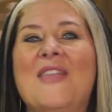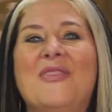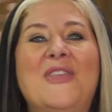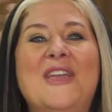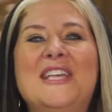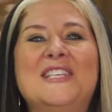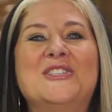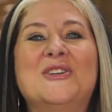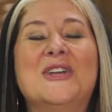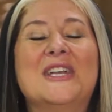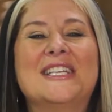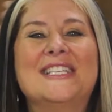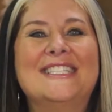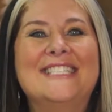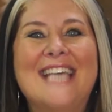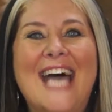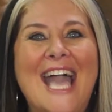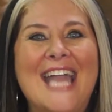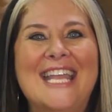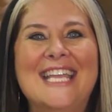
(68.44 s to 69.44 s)
These are
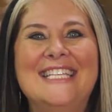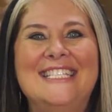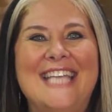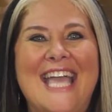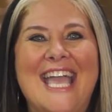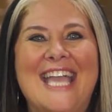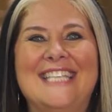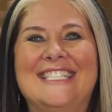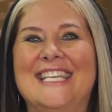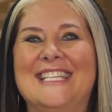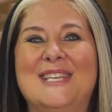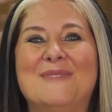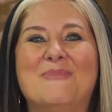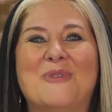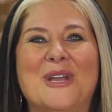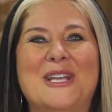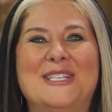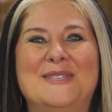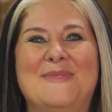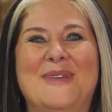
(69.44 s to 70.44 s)
exciting days at the
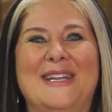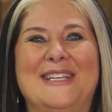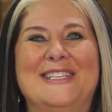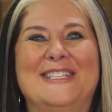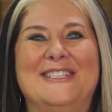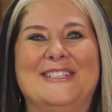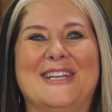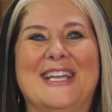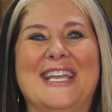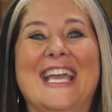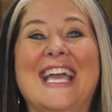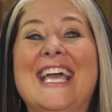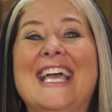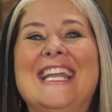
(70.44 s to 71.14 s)
Bridge Ministry.